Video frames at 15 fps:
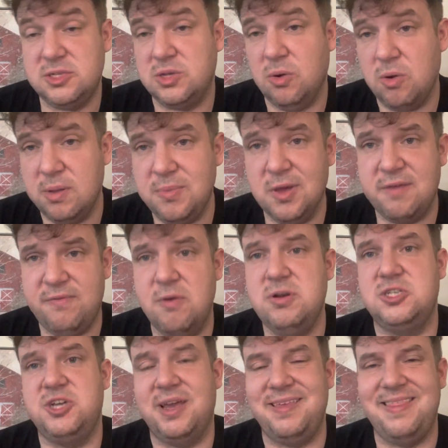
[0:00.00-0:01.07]
So I'm looking forward
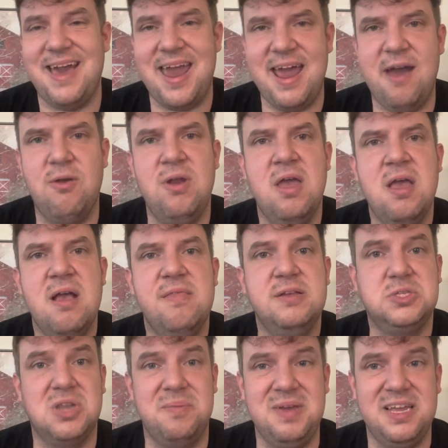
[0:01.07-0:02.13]
to checking that out.
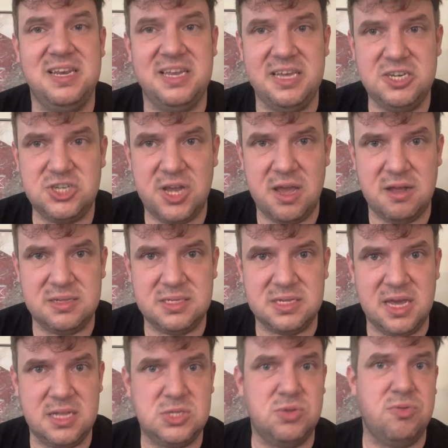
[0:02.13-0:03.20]
There's gonna be a DJ on
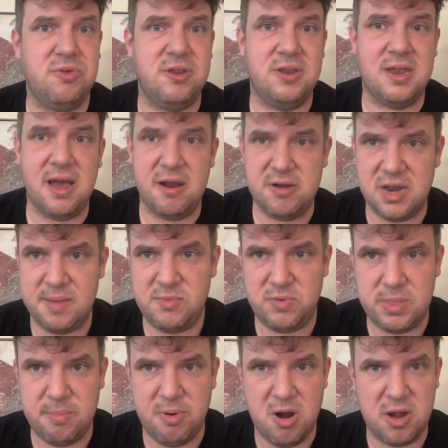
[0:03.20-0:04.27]
site, so the entire time you're
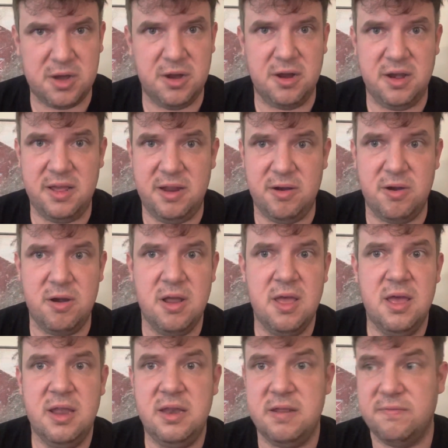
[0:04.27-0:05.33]
in the park, you're gonna hear
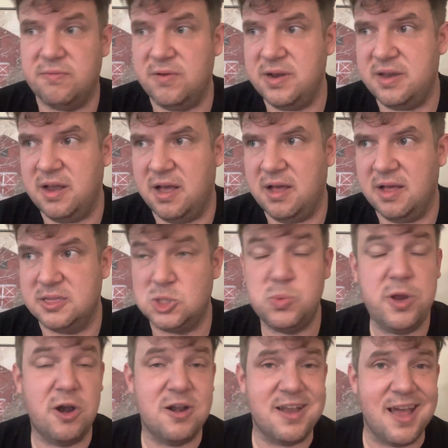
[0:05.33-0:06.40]
different
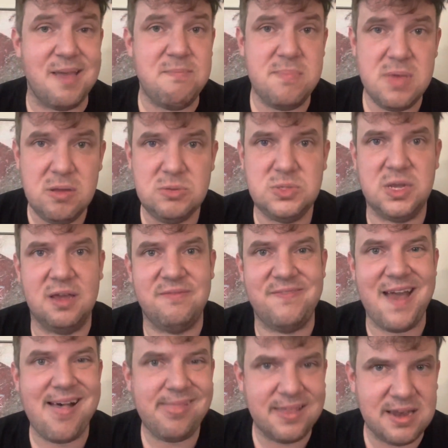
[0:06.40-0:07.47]
sweetheart type music,
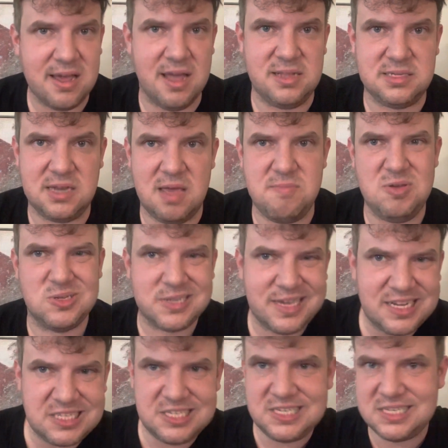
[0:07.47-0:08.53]
Valentine's Day music.
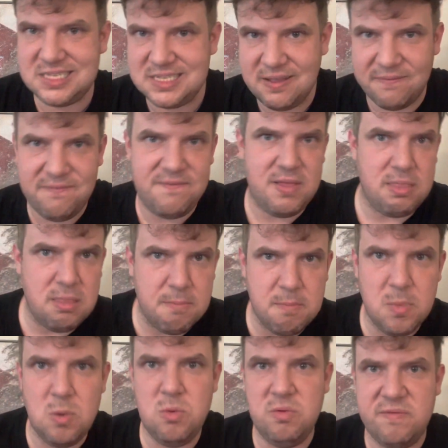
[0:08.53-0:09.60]
Get yourself in the
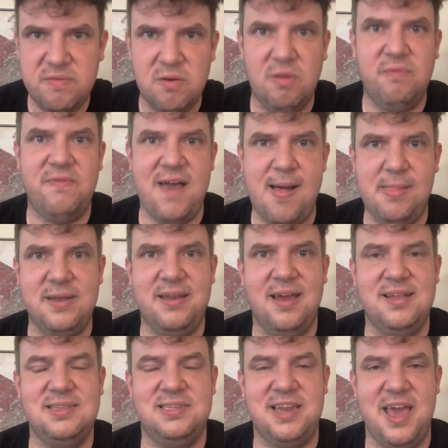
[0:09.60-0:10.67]
mood for old
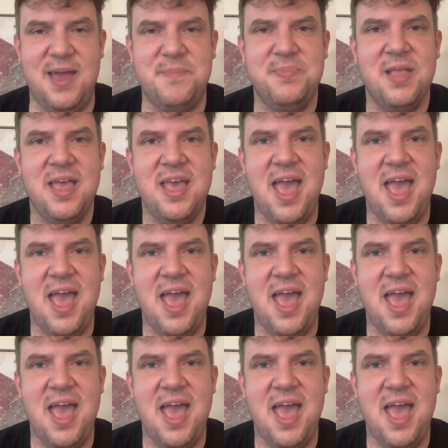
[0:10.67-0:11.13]
Valentine's Day.